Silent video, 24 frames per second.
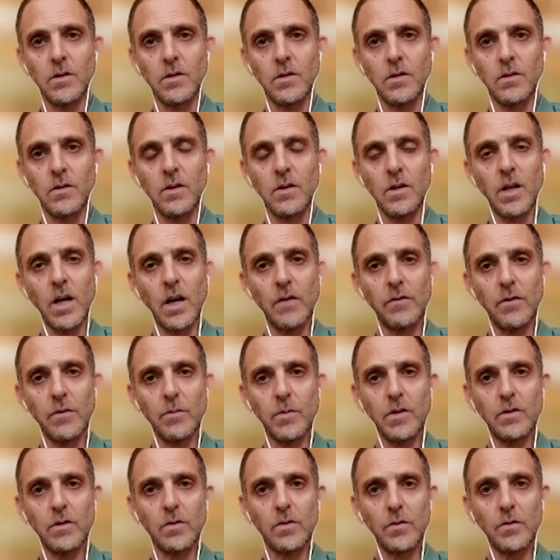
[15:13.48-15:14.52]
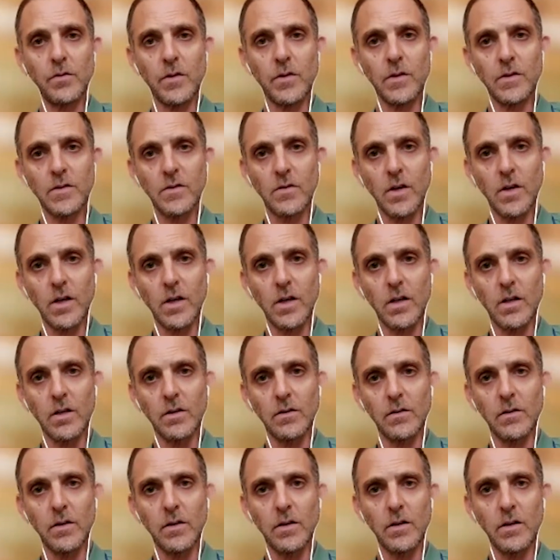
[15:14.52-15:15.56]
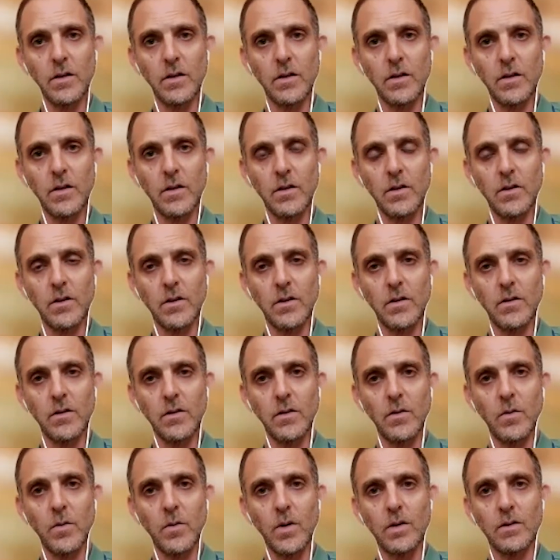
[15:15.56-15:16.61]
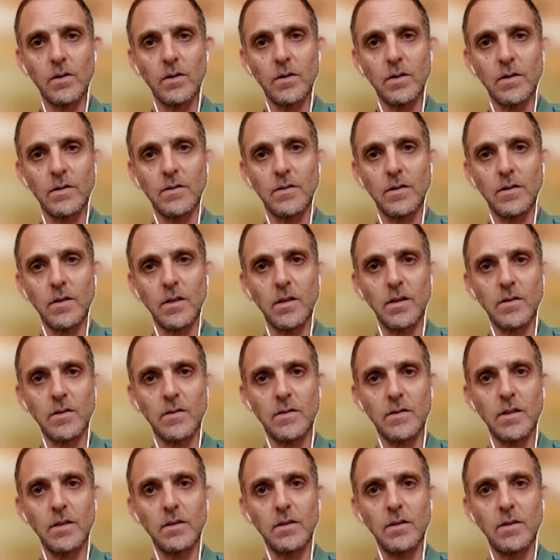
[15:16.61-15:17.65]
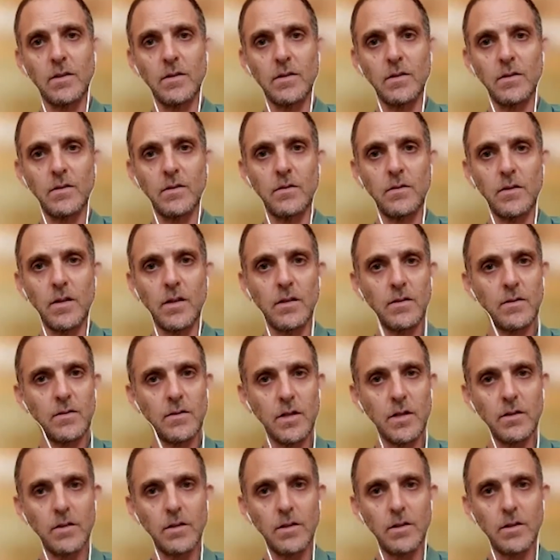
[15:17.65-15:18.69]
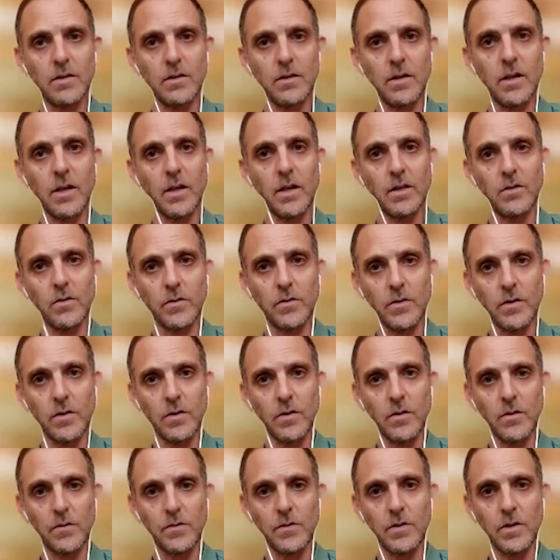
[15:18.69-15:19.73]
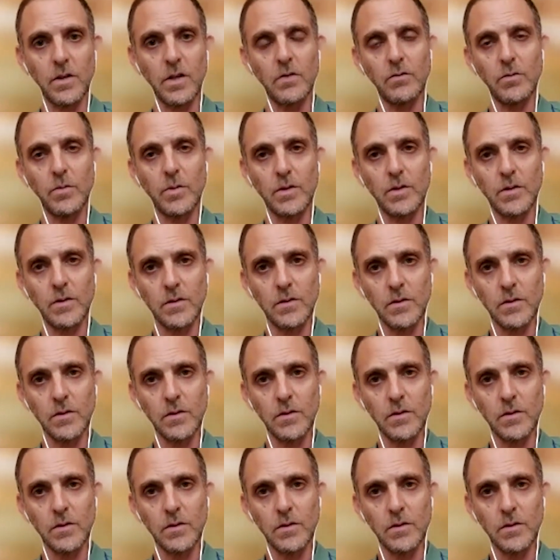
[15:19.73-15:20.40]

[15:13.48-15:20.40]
The government of Israel and the one that standing in the head of the government